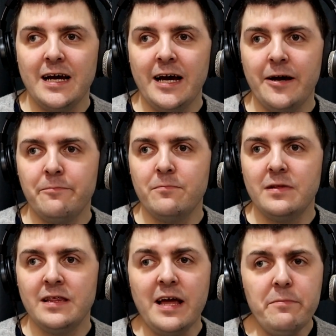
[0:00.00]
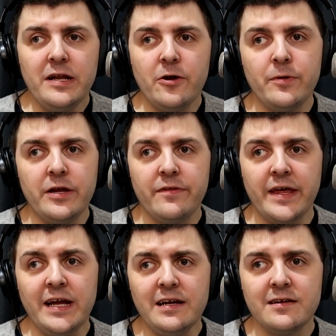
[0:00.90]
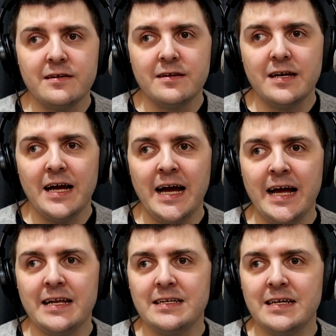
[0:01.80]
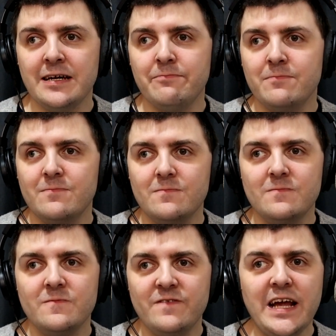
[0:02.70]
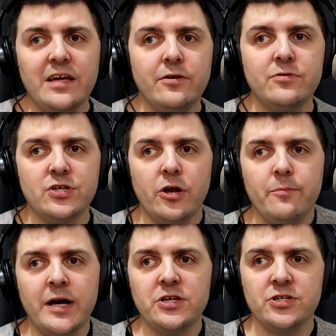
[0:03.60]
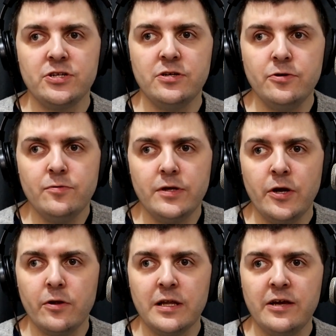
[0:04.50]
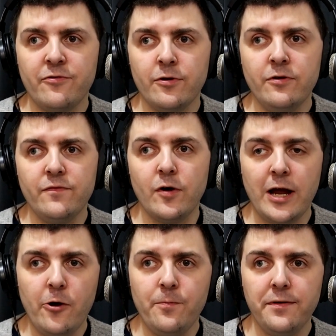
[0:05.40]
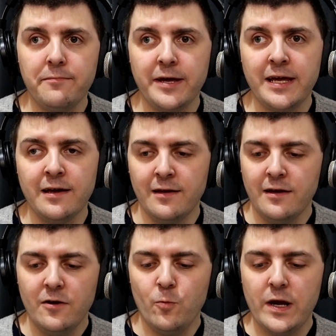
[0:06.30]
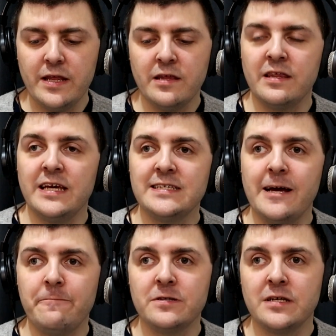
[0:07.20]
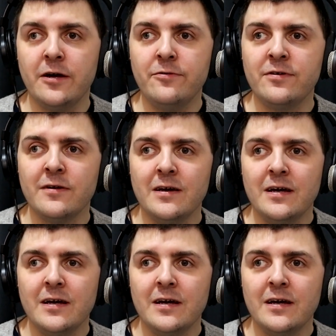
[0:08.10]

Let me know what you think, and thank you so much to Yachtley Crew for helping me with this episode.